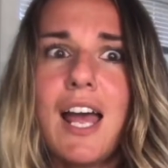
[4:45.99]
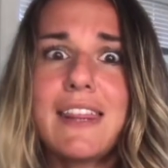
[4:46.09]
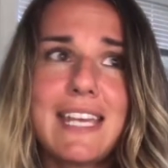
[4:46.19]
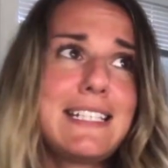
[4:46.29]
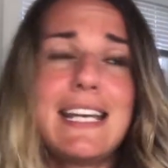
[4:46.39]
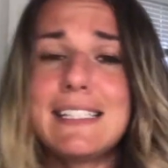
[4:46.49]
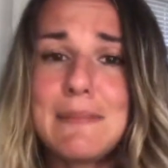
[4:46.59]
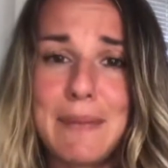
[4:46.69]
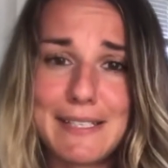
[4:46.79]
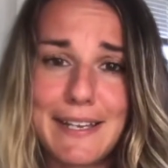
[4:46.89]
They taste
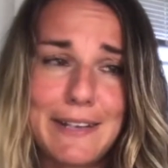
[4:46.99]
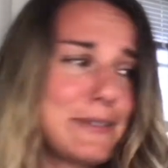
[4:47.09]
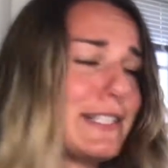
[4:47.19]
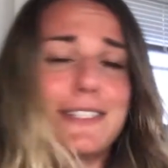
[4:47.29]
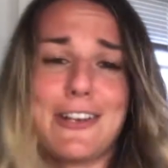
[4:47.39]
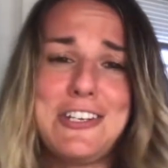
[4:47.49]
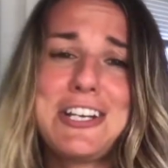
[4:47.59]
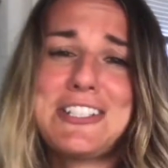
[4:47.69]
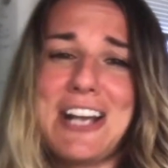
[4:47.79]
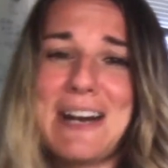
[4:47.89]
amazing. We did such a
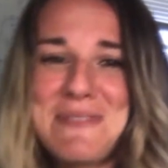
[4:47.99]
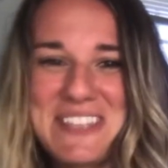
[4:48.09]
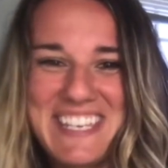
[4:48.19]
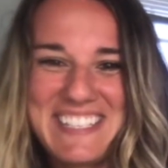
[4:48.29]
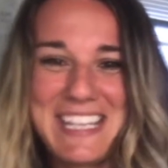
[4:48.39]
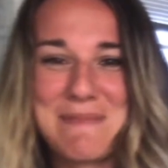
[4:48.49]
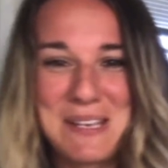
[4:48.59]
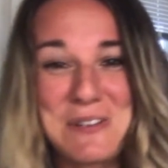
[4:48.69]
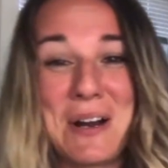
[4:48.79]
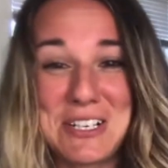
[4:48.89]
good job with these. They
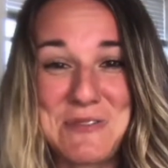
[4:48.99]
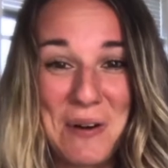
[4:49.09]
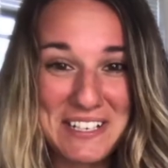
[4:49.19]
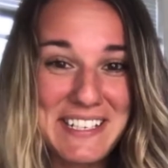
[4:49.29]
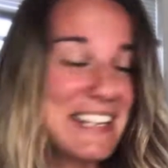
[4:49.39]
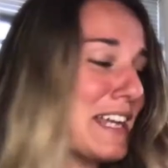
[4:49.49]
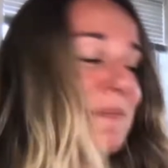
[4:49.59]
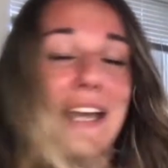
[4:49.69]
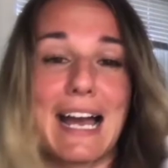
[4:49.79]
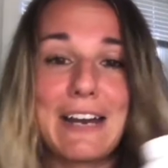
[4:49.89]
make you actually want to take them.
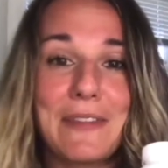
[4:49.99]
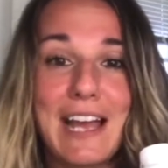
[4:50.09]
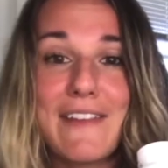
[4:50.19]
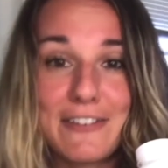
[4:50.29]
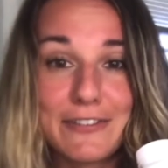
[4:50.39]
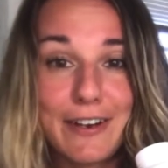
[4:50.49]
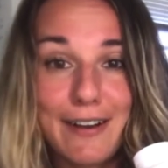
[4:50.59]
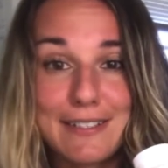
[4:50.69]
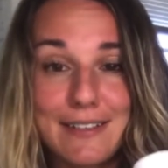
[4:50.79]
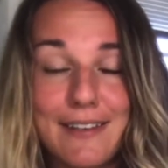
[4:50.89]
Like, I don't think I've ever
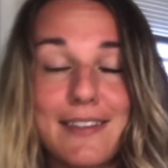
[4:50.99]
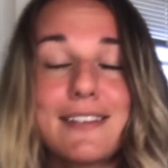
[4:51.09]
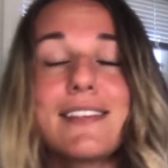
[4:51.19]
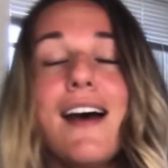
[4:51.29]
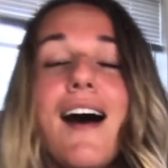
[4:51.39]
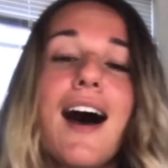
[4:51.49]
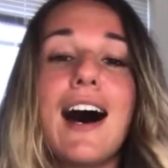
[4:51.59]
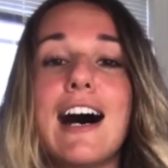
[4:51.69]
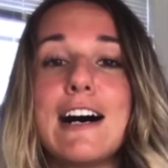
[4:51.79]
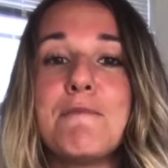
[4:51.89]
forgotten to take these.
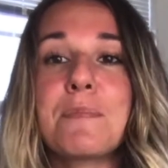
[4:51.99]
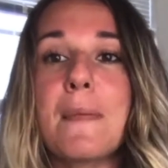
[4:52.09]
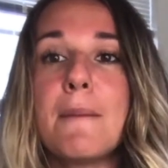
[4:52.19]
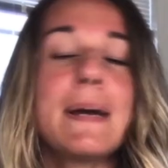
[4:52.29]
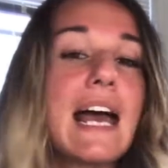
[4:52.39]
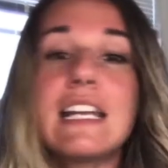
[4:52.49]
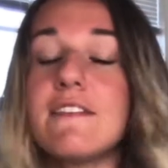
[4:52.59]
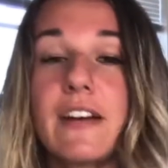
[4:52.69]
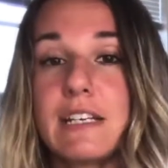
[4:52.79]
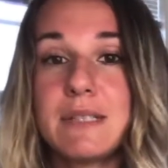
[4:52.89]
But any
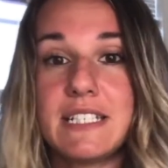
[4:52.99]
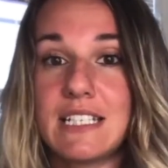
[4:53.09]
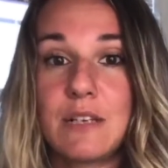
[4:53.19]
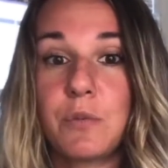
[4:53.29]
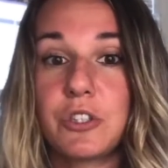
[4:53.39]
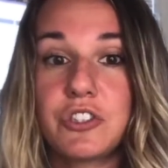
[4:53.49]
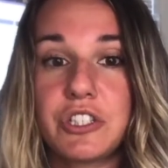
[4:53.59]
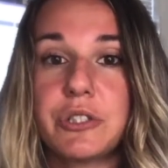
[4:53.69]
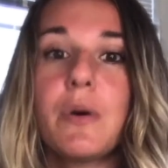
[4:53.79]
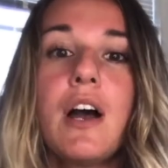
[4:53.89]
vitamin D will
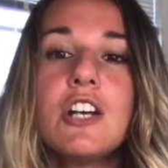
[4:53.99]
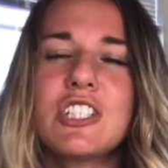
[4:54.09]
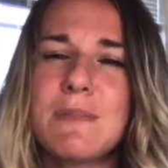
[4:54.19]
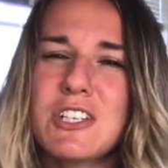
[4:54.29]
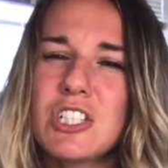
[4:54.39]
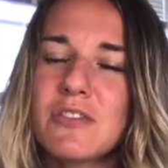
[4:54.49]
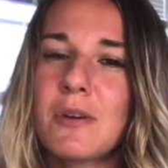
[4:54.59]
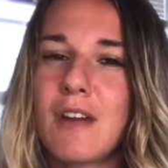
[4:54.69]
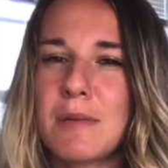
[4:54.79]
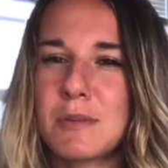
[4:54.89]
do. Just make sure it's from a
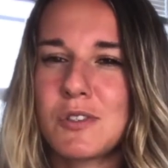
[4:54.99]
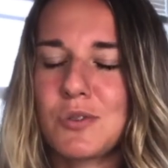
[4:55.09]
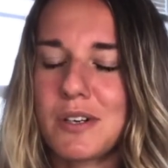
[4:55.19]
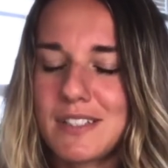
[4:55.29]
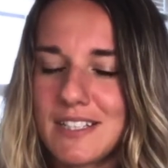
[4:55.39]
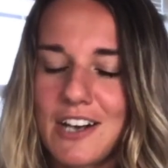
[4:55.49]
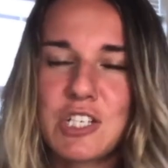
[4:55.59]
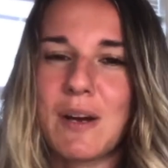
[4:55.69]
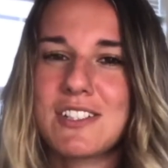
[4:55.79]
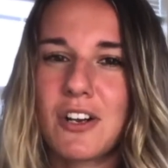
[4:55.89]
reputable source. That's
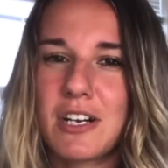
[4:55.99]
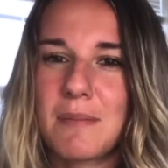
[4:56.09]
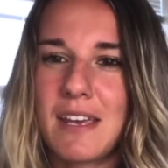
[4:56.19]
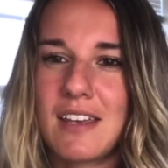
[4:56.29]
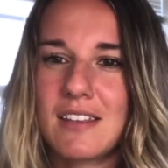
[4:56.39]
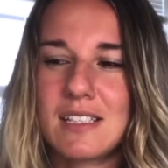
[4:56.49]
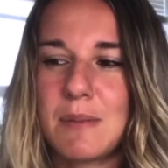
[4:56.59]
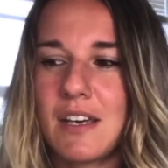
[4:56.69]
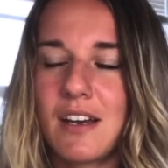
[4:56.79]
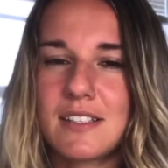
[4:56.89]
actually why I started making these,
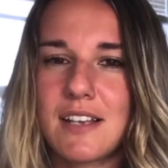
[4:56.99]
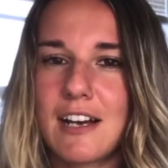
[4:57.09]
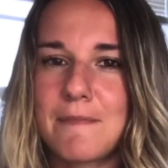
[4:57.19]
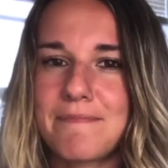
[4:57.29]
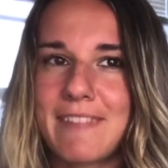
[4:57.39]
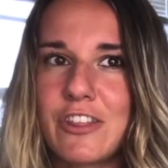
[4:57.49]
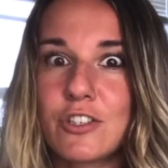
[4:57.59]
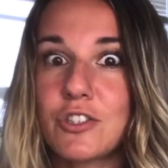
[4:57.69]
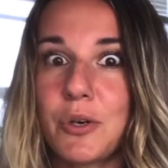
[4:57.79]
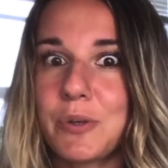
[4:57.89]
because
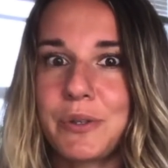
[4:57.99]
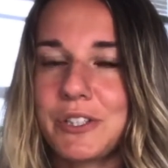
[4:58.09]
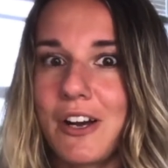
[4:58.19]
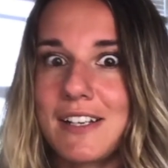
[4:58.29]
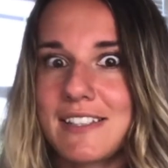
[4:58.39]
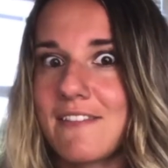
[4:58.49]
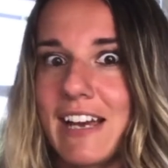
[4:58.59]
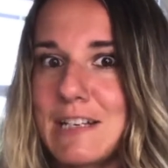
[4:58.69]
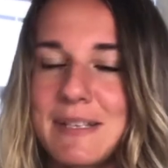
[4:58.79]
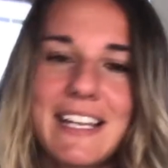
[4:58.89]
there's no laws in
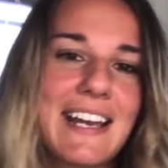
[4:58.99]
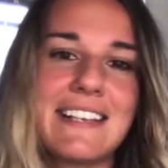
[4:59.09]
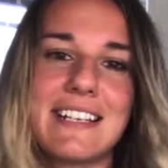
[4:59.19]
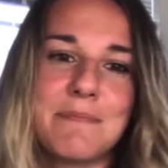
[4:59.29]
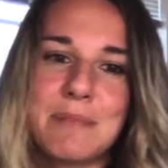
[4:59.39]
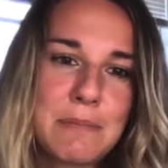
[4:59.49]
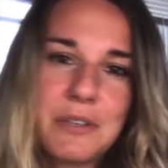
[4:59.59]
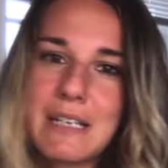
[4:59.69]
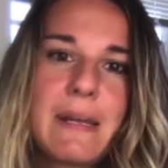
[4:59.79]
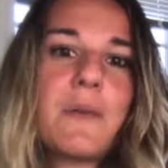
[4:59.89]
vitamin land and people
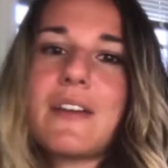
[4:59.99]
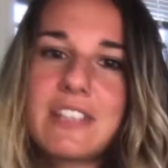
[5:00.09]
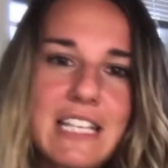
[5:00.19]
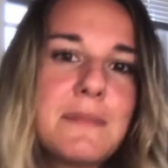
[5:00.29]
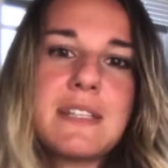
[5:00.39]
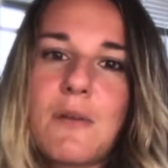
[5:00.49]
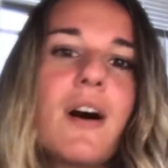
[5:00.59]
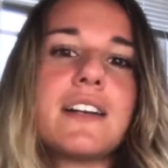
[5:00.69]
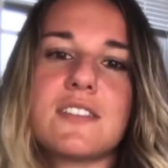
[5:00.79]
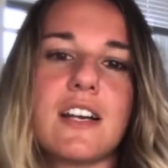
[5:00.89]
can make whatever claims they
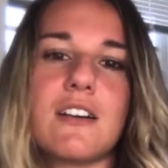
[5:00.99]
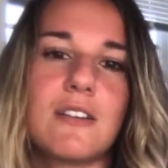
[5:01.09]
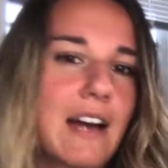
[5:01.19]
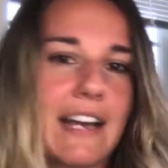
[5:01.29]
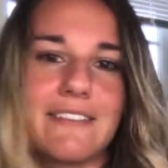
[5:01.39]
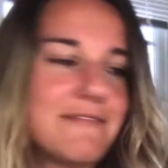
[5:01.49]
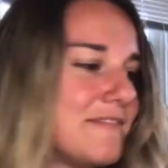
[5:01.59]
want. So I